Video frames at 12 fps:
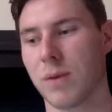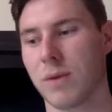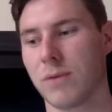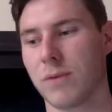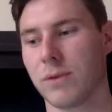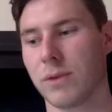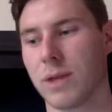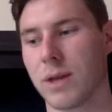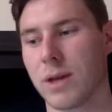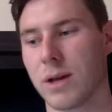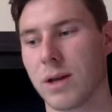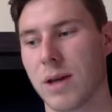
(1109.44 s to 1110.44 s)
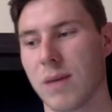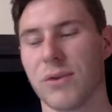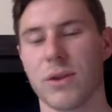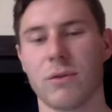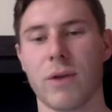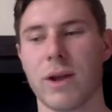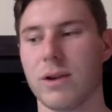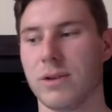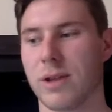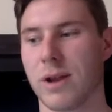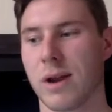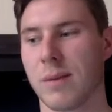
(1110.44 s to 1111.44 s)
for the Raiders
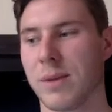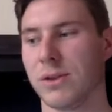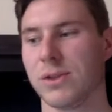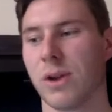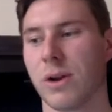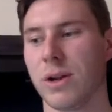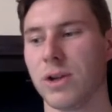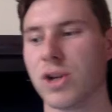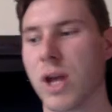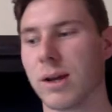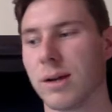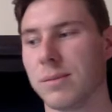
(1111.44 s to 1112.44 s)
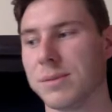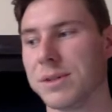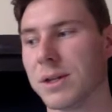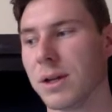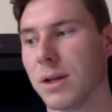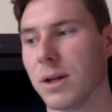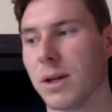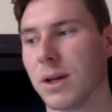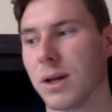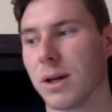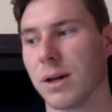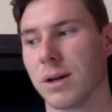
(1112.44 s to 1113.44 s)
there? I mean, they're starting Jacobs.
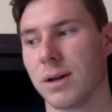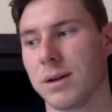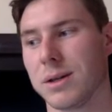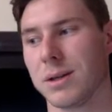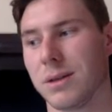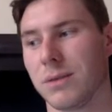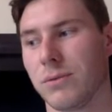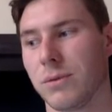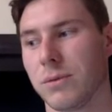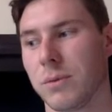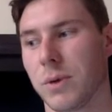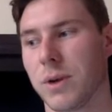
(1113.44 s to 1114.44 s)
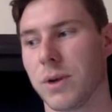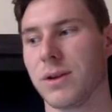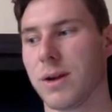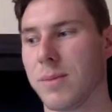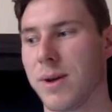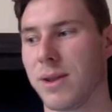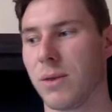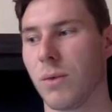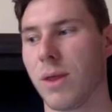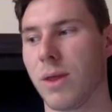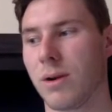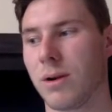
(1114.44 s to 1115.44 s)
If we're concerned about the
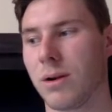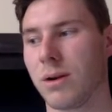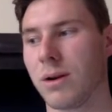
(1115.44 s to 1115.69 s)
weather,